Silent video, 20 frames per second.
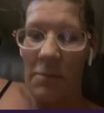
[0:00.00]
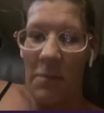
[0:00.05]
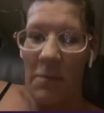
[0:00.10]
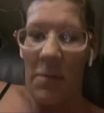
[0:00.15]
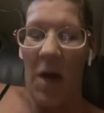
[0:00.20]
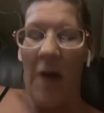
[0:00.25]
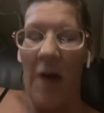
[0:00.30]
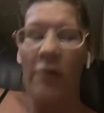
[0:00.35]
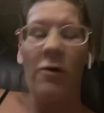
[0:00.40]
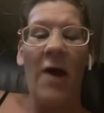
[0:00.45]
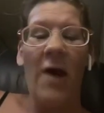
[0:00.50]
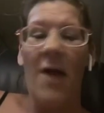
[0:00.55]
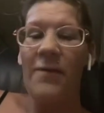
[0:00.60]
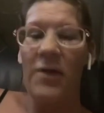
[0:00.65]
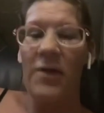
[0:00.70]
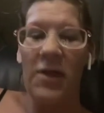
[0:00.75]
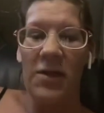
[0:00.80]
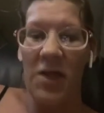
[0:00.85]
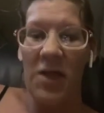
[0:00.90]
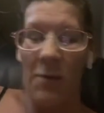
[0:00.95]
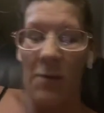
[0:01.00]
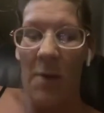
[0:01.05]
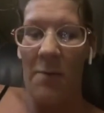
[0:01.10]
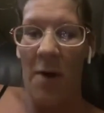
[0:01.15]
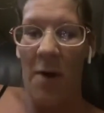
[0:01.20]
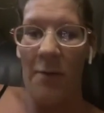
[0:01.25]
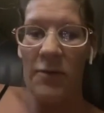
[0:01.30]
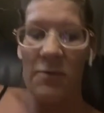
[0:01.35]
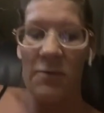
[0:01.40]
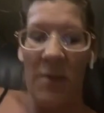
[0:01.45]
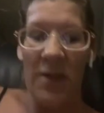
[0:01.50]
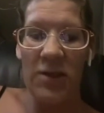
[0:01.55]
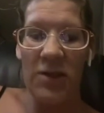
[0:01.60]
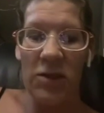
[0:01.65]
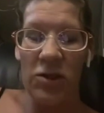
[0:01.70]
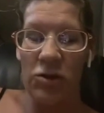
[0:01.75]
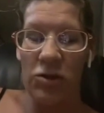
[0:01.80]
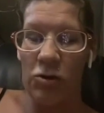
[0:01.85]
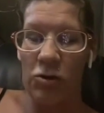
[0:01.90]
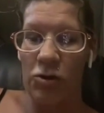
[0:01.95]
I don't have anything of my mom's. My
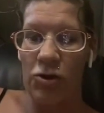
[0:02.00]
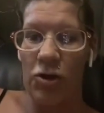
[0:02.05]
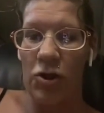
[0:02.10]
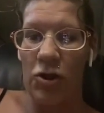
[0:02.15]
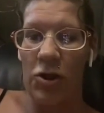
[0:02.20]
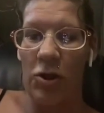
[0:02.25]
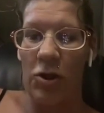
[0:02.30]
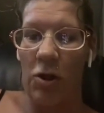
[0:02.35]
sisters took it